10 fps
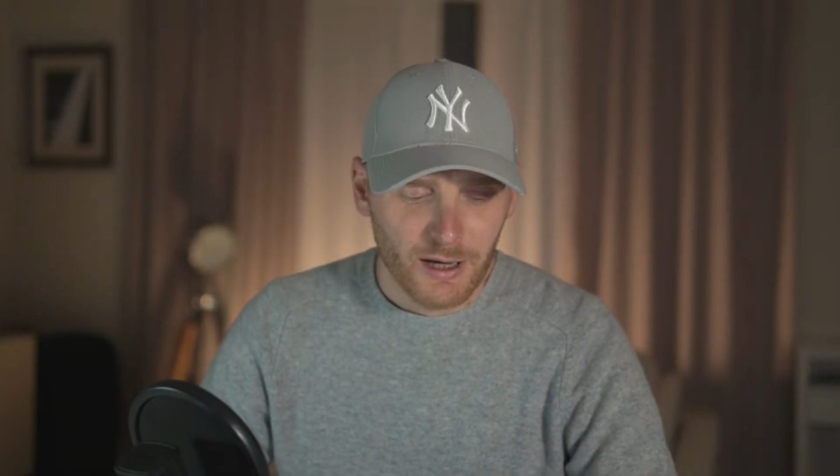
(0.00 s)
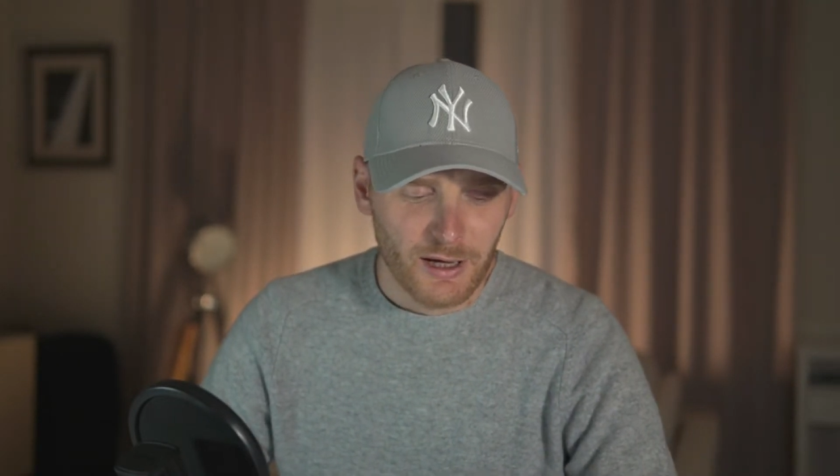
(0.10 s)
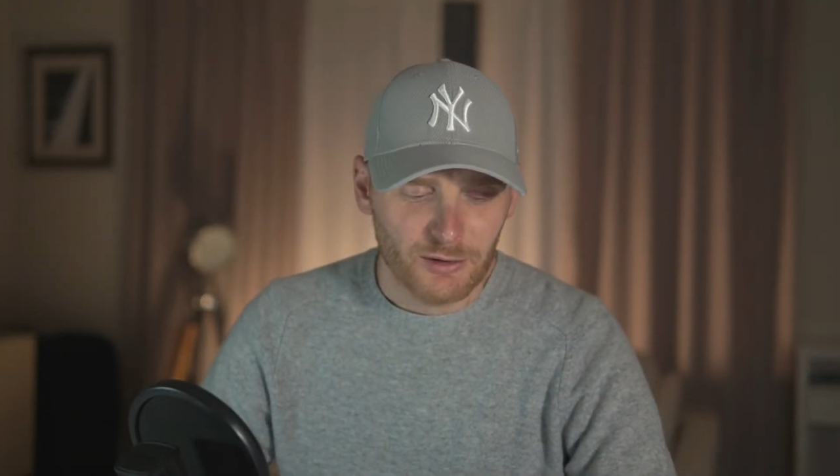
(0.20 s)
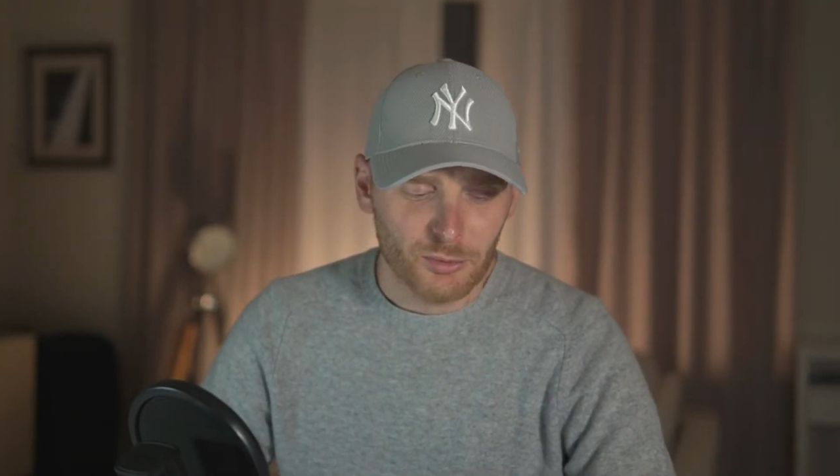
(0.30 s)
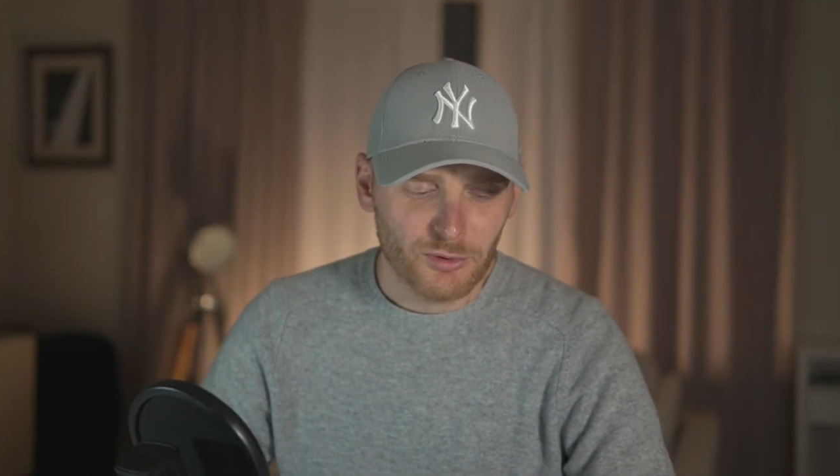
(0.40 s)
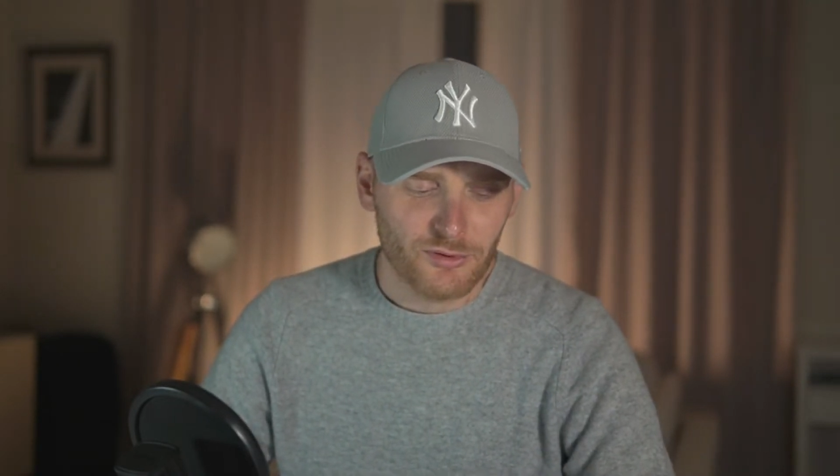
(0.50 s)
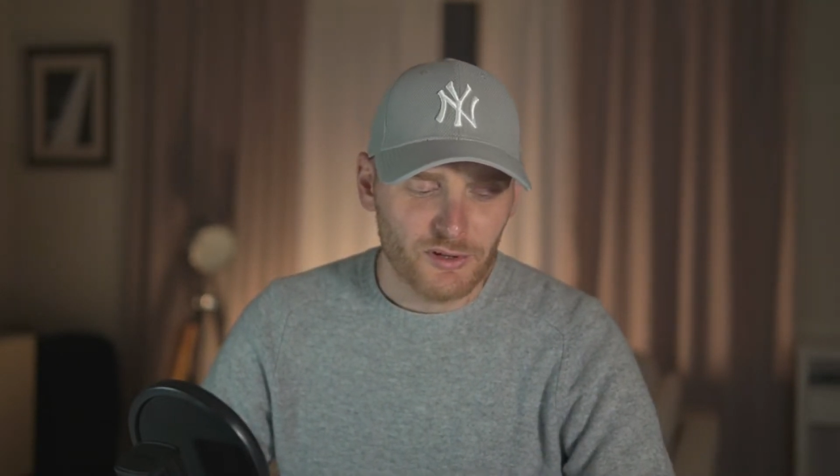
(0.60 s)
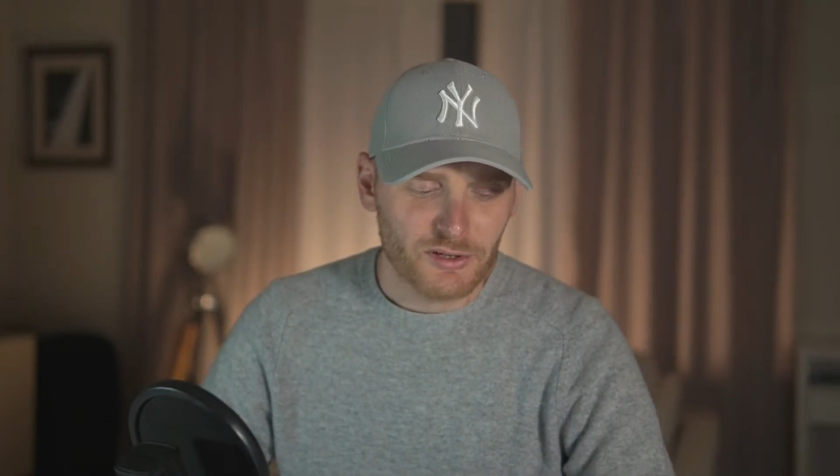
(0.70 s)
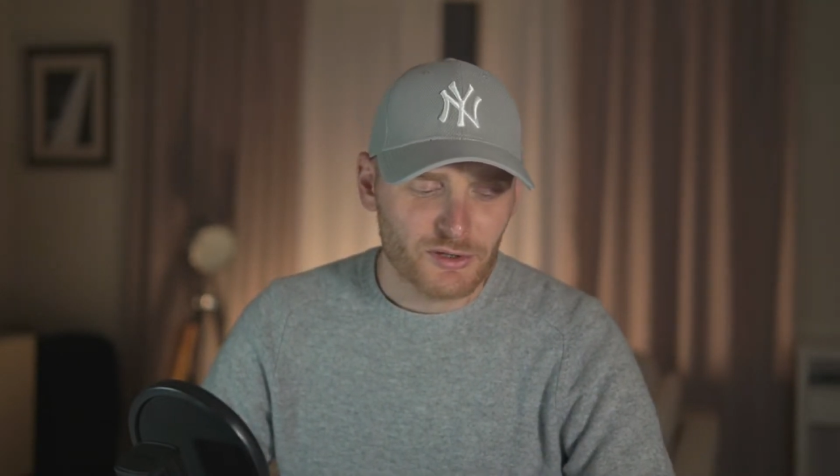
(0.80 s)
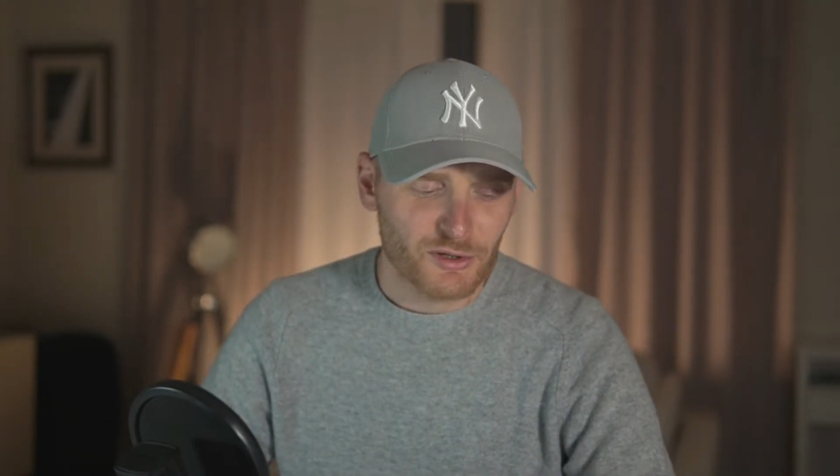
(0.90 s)
and what
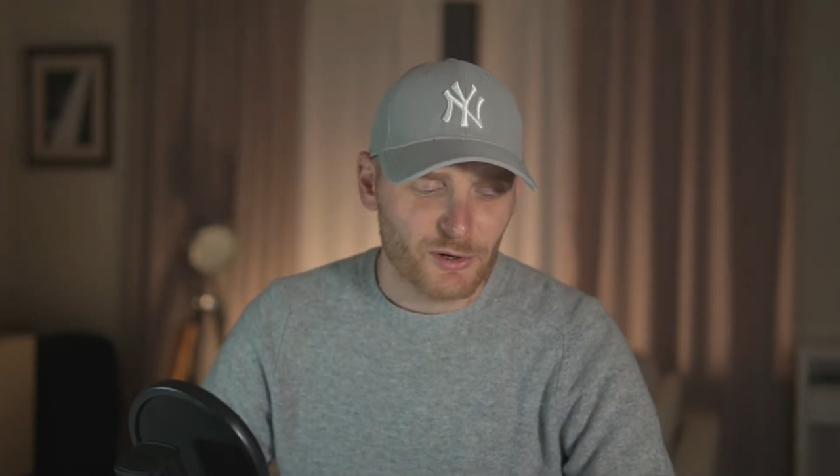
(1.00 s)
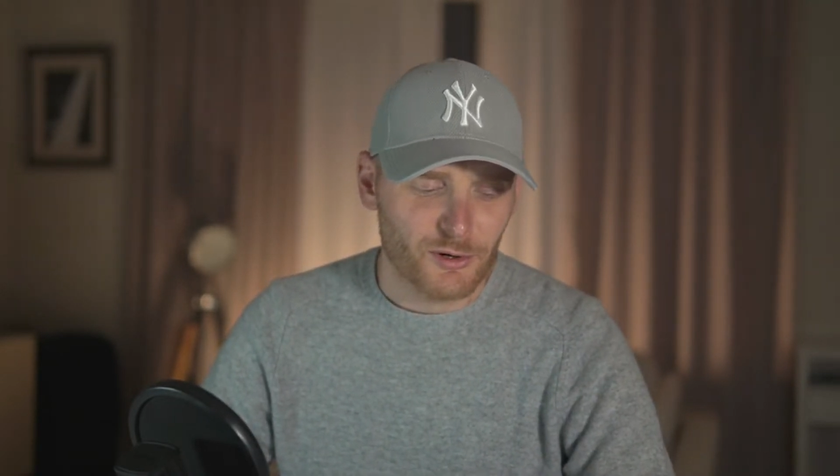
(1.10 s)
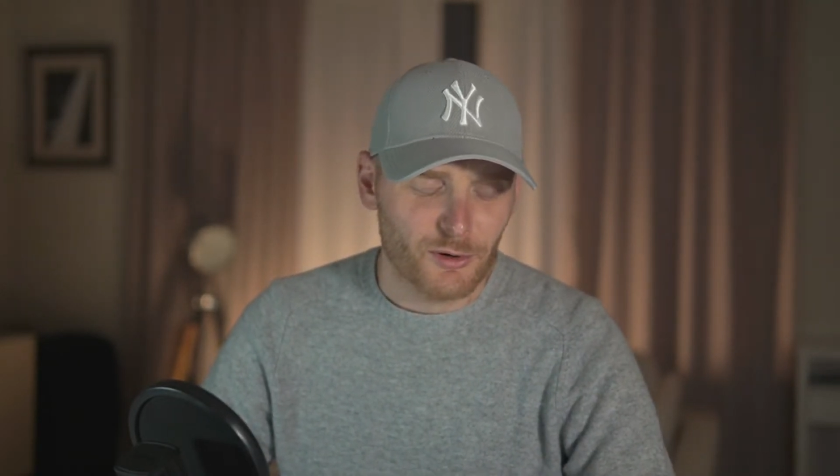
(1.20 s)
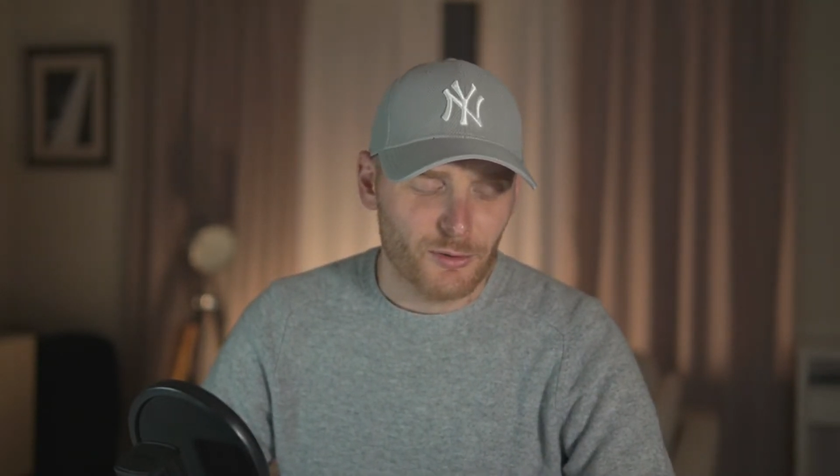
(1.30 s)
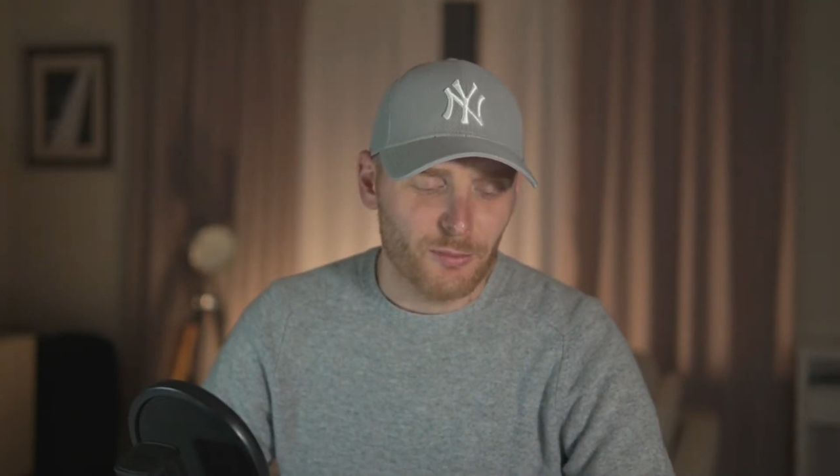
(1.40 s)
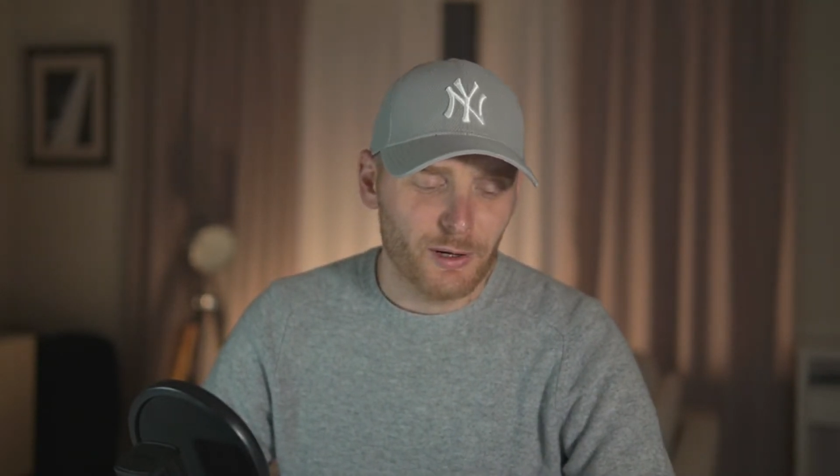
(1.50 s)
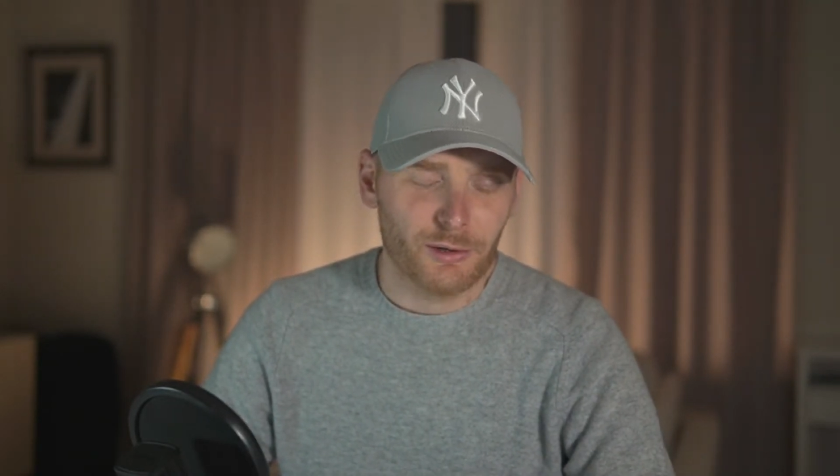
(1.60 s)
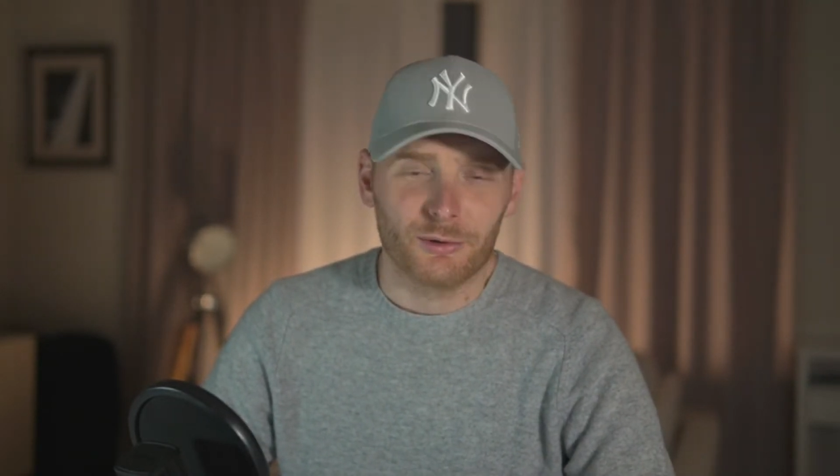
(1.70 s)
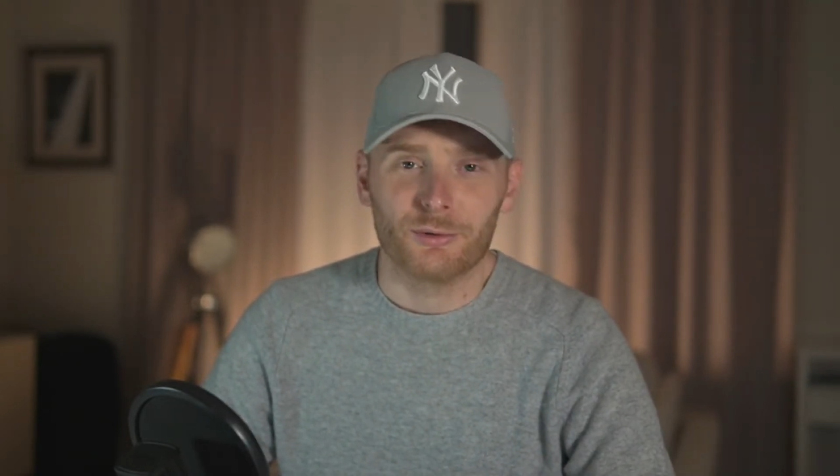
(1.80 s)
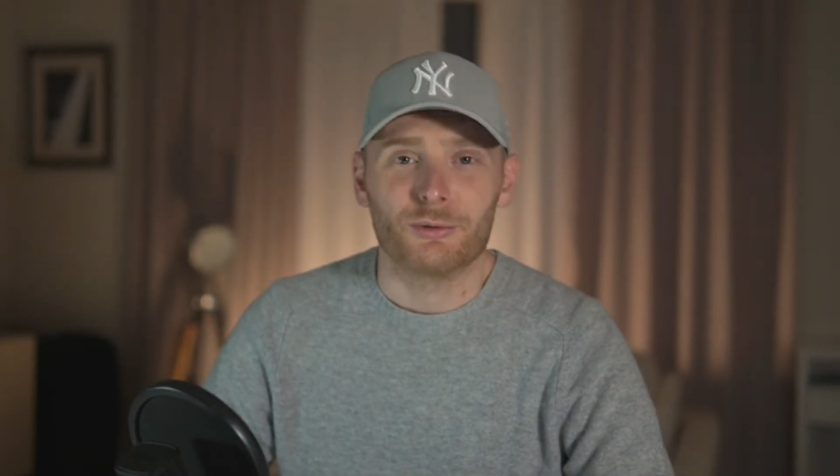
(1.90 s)
things you're
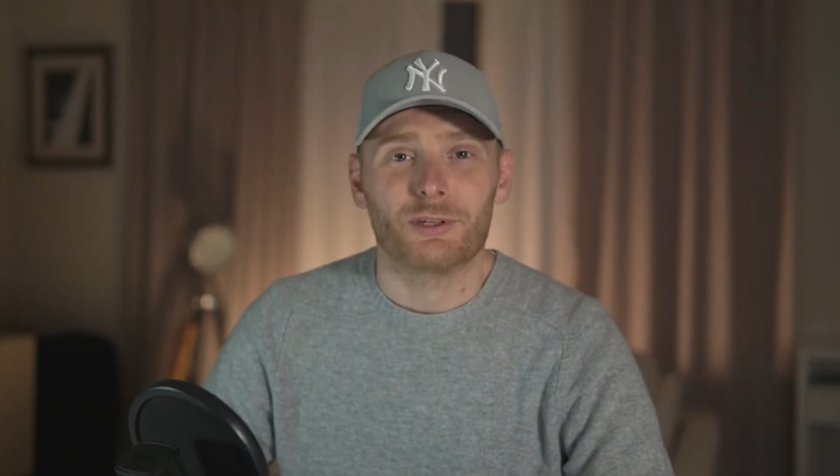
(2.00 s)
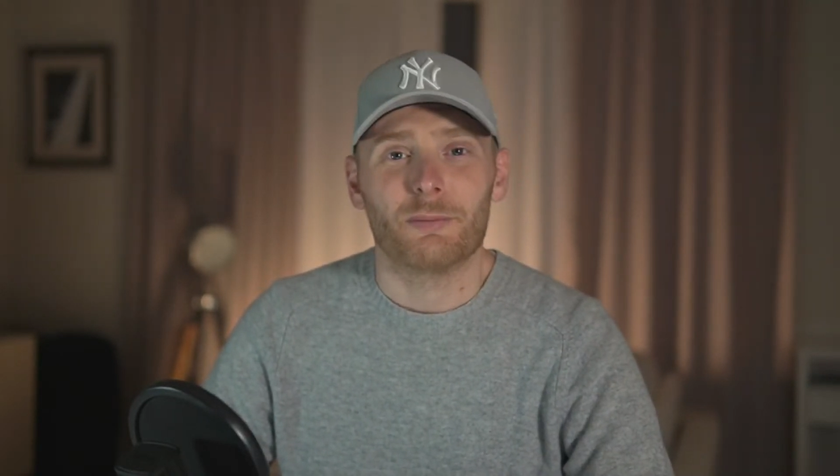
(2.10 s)
better to